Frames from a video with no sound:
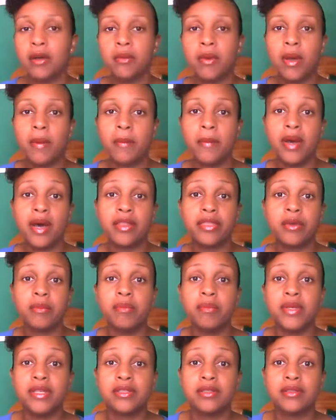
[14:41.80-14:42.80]

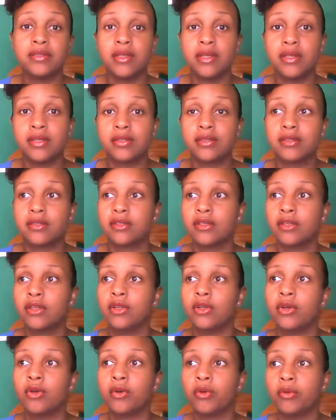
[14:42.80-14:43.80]
other business,
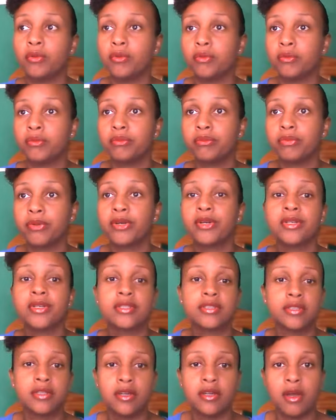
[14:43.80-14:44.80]

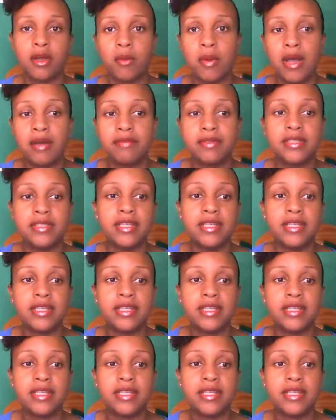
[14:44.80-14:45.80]
person or whatever to
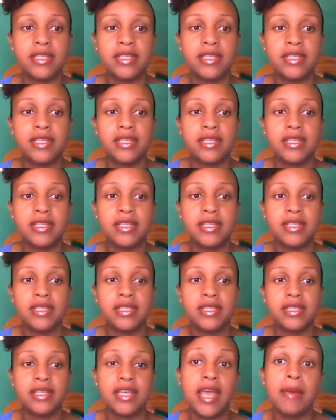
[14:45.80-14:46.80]
get business.
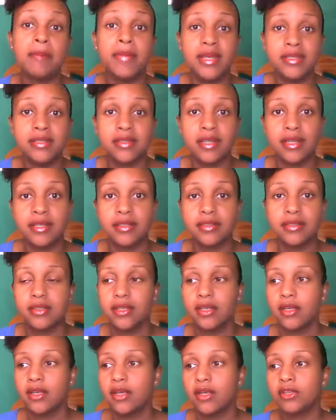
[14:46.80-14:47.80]
So who
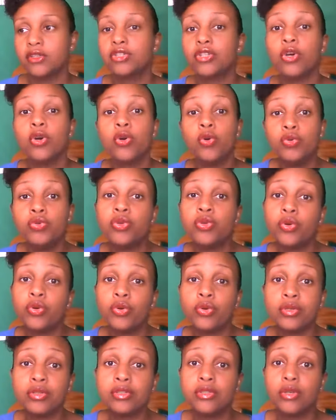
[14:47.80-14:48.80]
knows who I
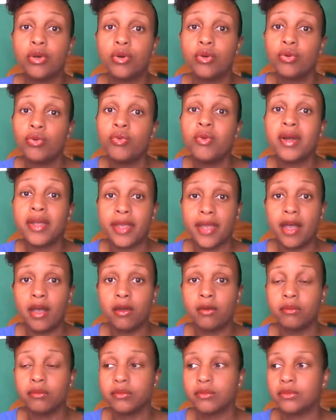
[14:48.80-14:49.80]
help? So
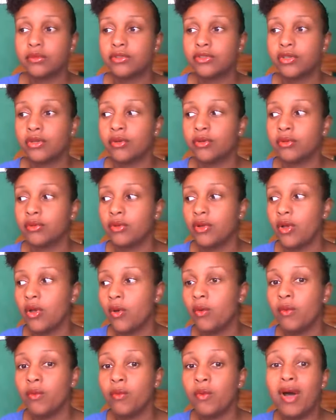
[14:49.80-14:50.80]
whatever he
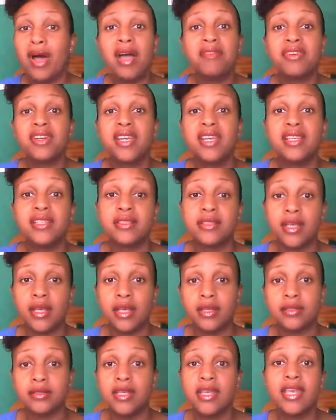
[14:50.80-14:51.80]
says, he can't
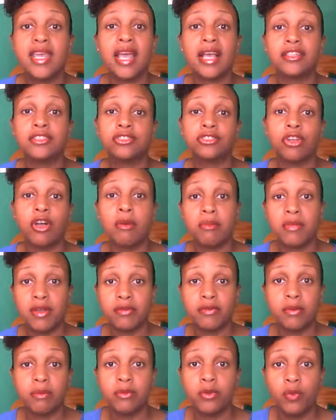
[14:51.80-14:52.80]
stop me from doing
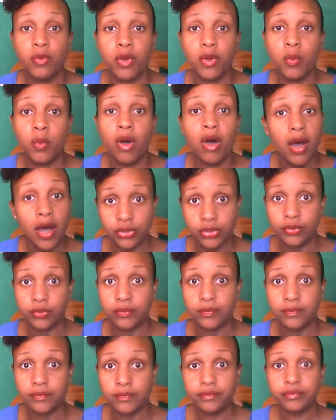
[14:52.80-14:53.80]
what I want to
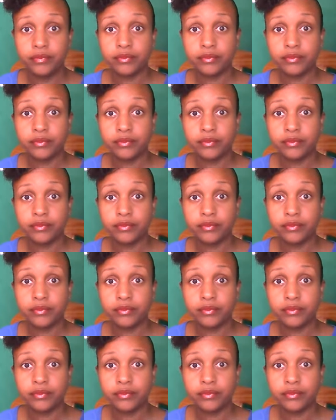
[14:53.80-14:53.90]
do.